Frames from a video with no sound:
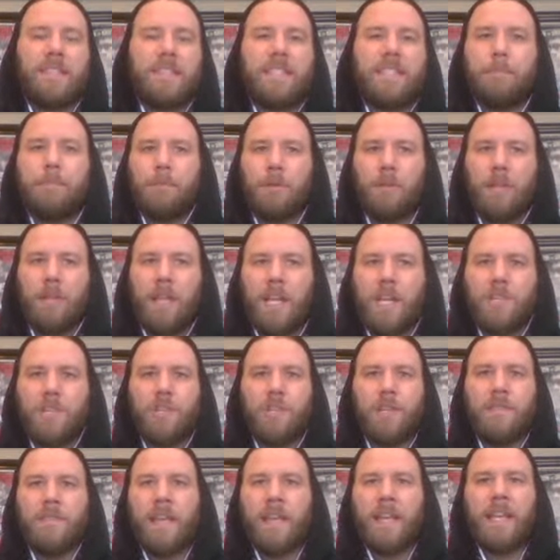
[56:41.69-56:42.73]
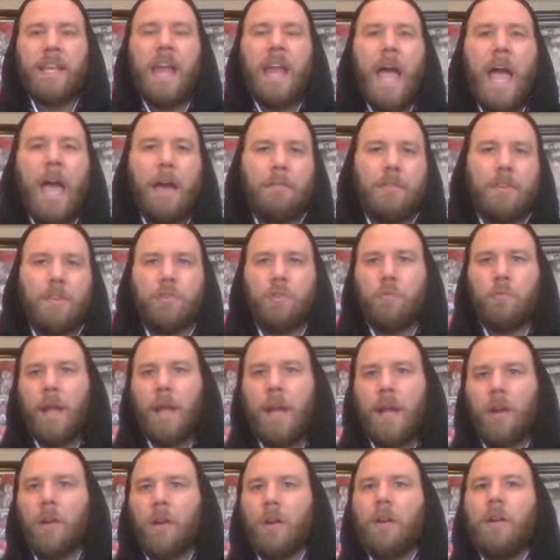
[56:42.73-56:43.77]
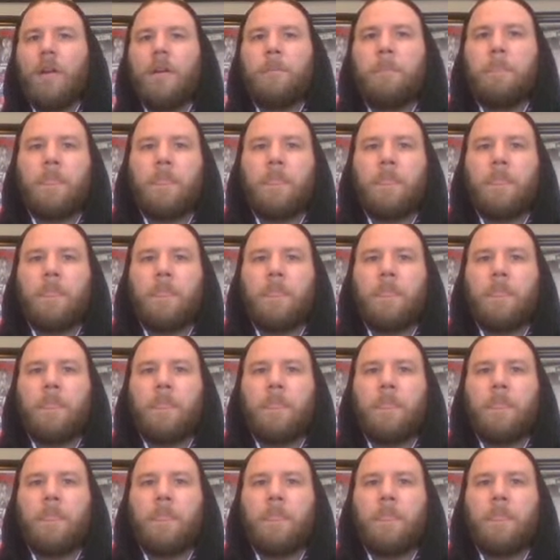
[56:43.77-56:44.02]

stipulation, they can have it to where